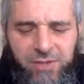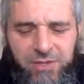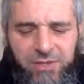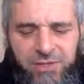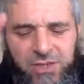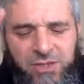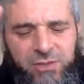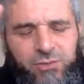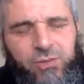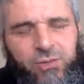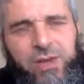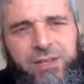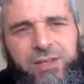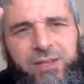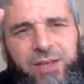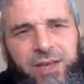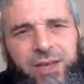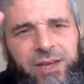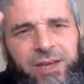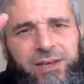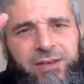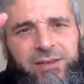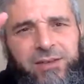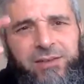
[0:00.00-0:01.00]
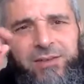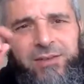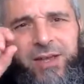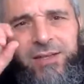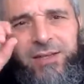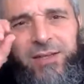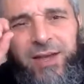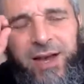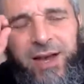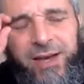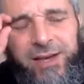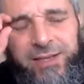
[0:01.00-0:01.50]
But just one thing
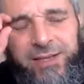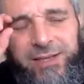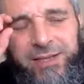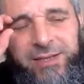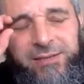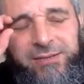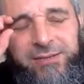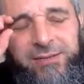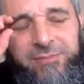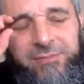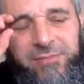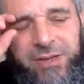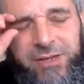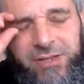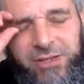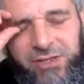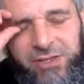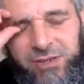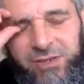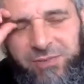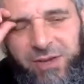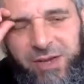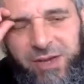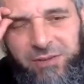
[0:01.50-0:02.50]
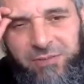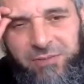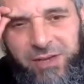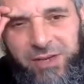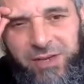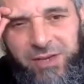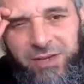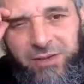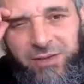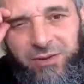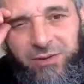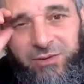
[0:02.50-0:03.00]
that I needed to mention,
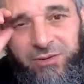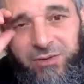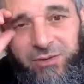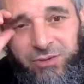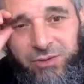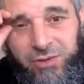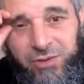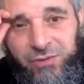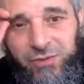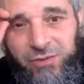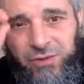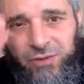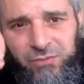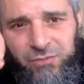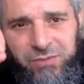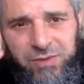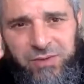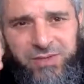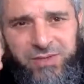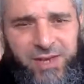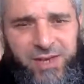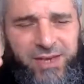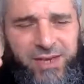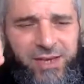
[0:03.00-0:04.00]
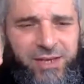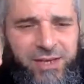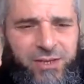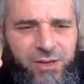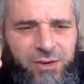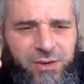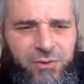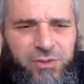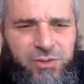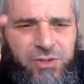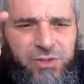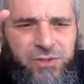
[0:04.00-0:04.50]
maybe, you know, those of you who've been
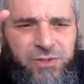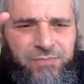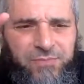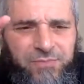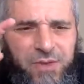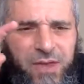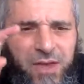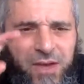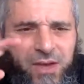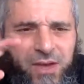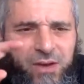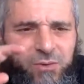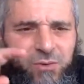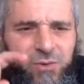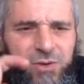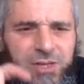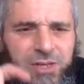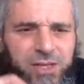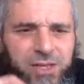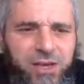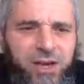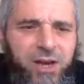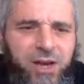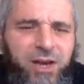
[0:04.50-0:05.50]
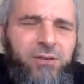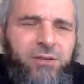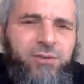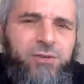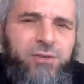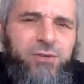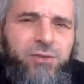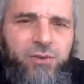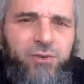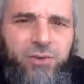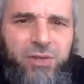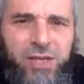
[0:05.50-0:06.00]
taking notes, with regard
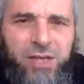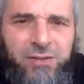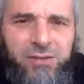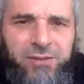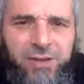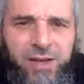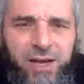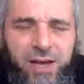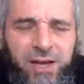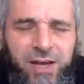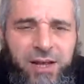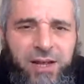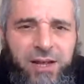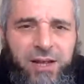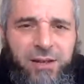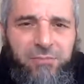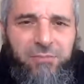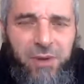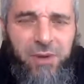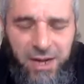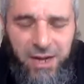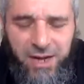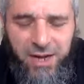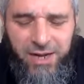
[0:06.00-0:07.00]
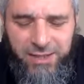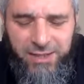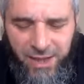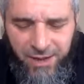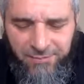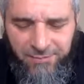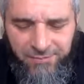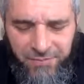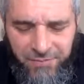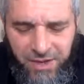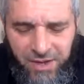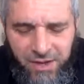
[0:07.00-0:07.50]
to Surat
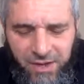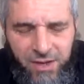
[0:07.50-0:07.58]
Al-Baqarah,